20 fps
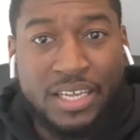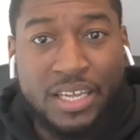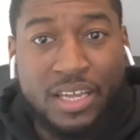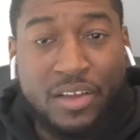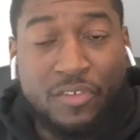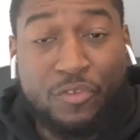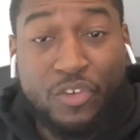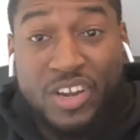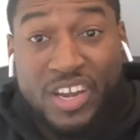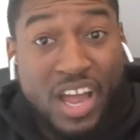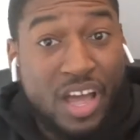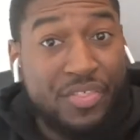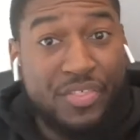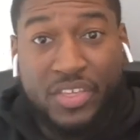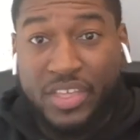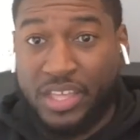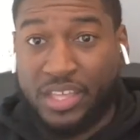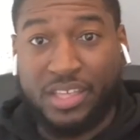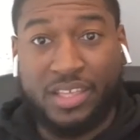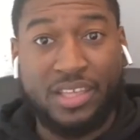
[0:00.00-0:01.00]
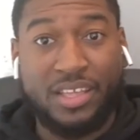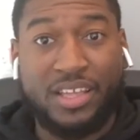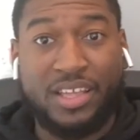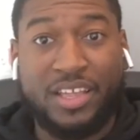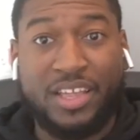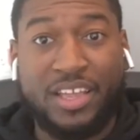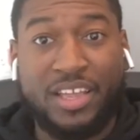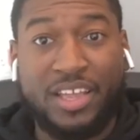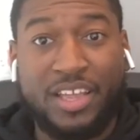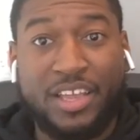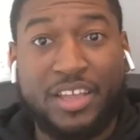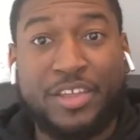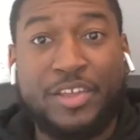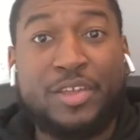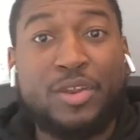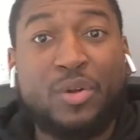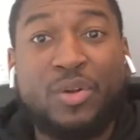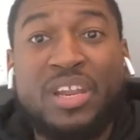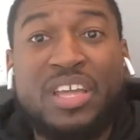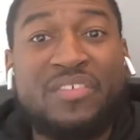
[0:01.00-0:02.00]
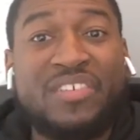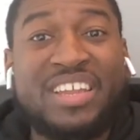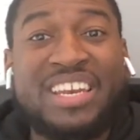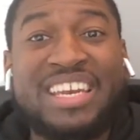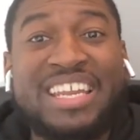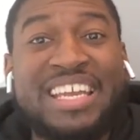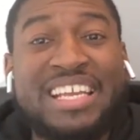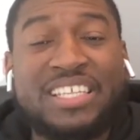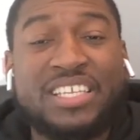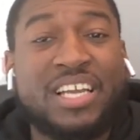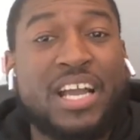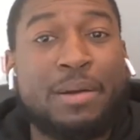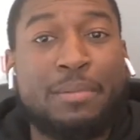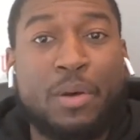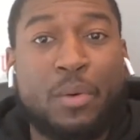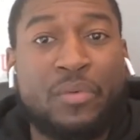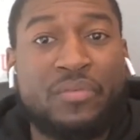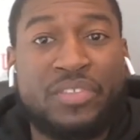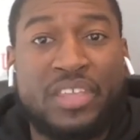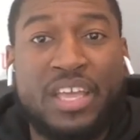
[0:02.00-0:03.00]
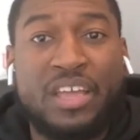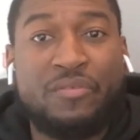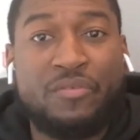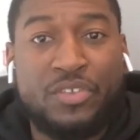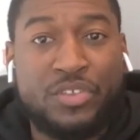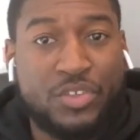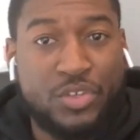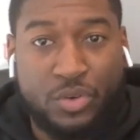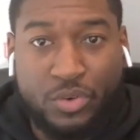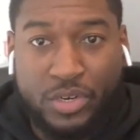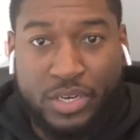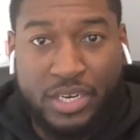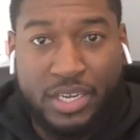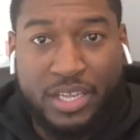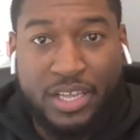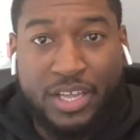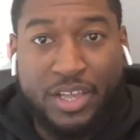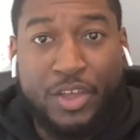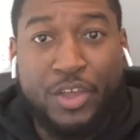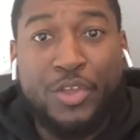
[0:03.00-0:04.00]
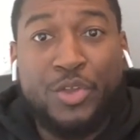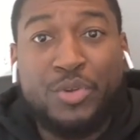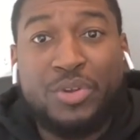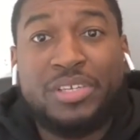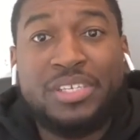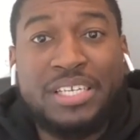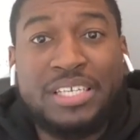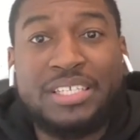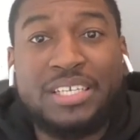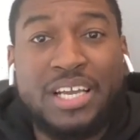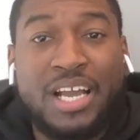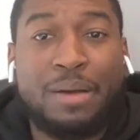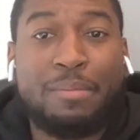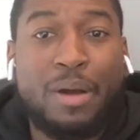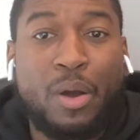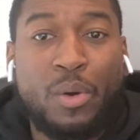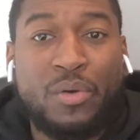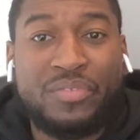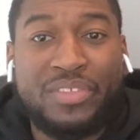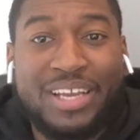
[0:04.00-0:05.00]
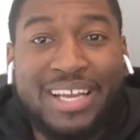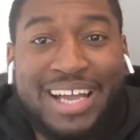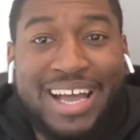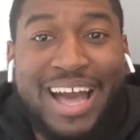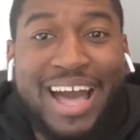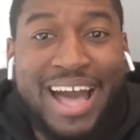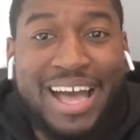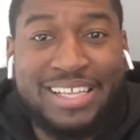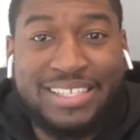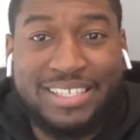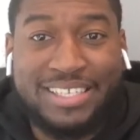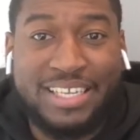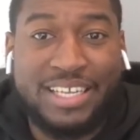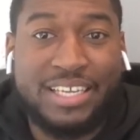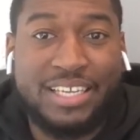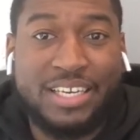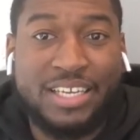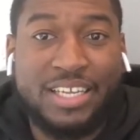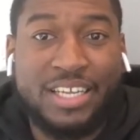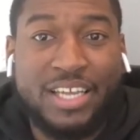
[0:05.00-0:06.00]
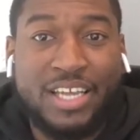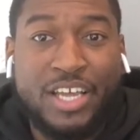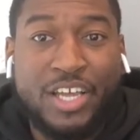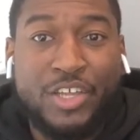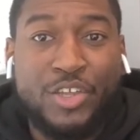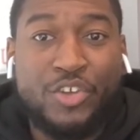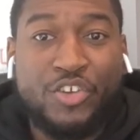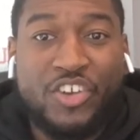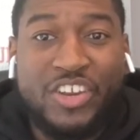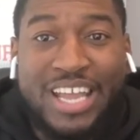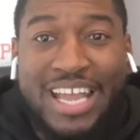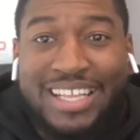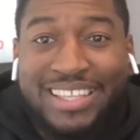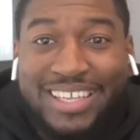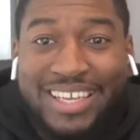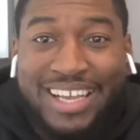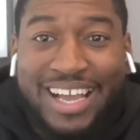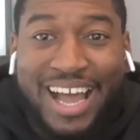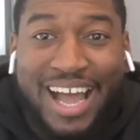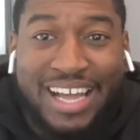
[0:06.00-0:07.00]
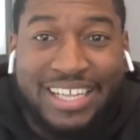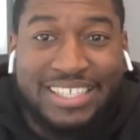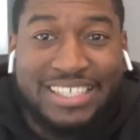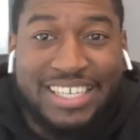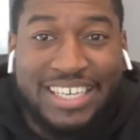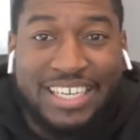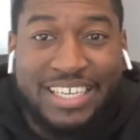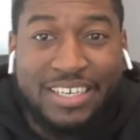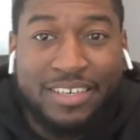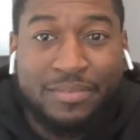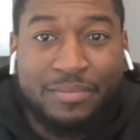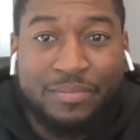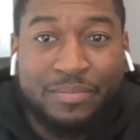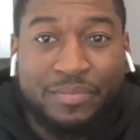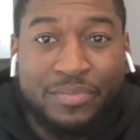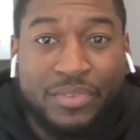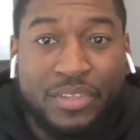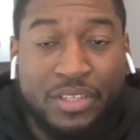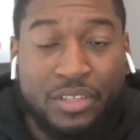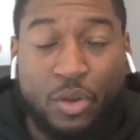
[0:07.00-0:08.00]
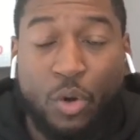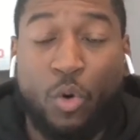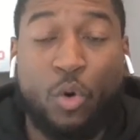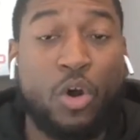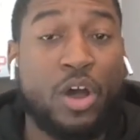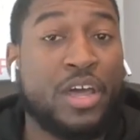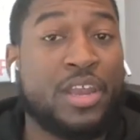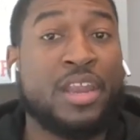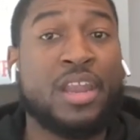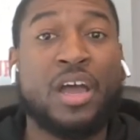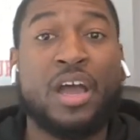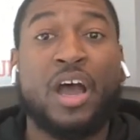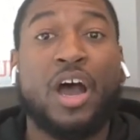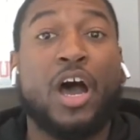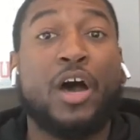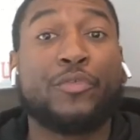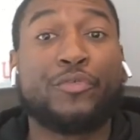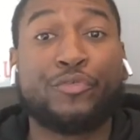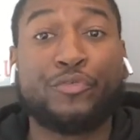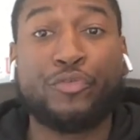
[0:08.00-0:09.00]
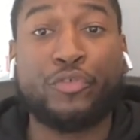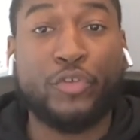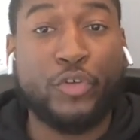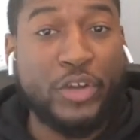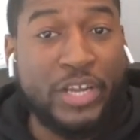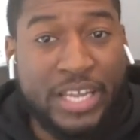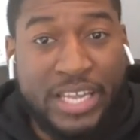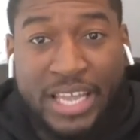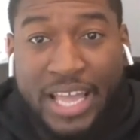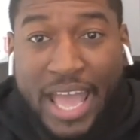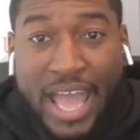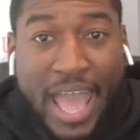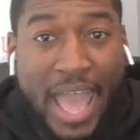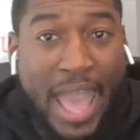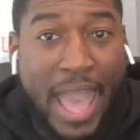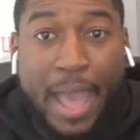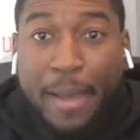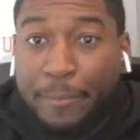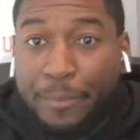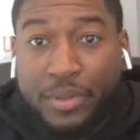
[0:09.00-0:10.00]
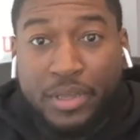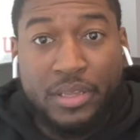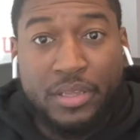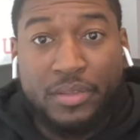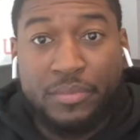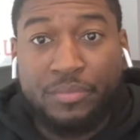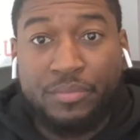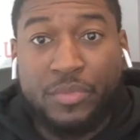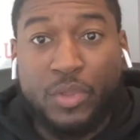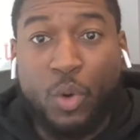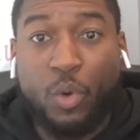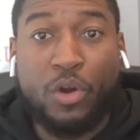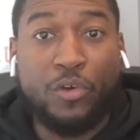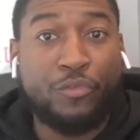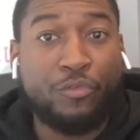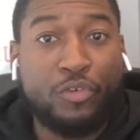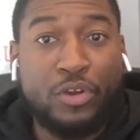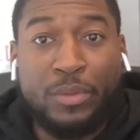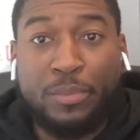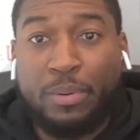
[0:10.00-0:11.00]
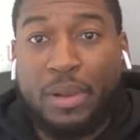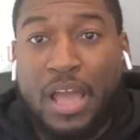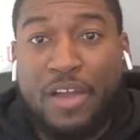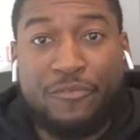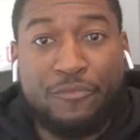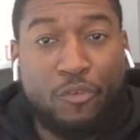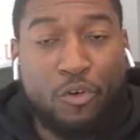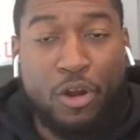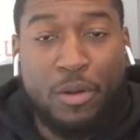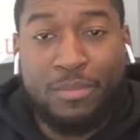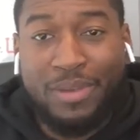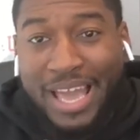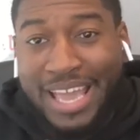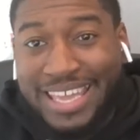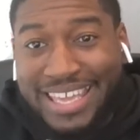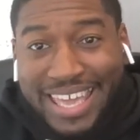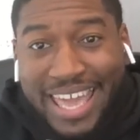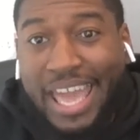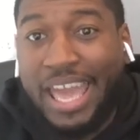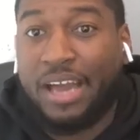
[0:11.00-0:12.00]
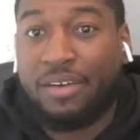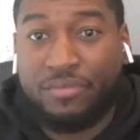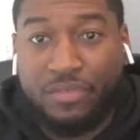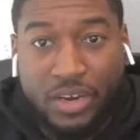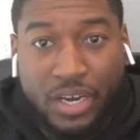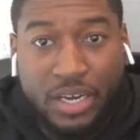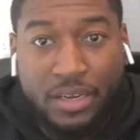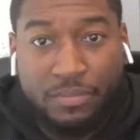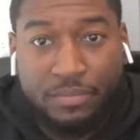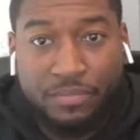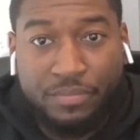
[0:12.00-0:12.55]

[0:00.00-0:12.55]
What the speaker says: for nothing. You don't even need to come up with the inventory. You just need to come up with the content. You create the content on a free app or a free platform like Canva,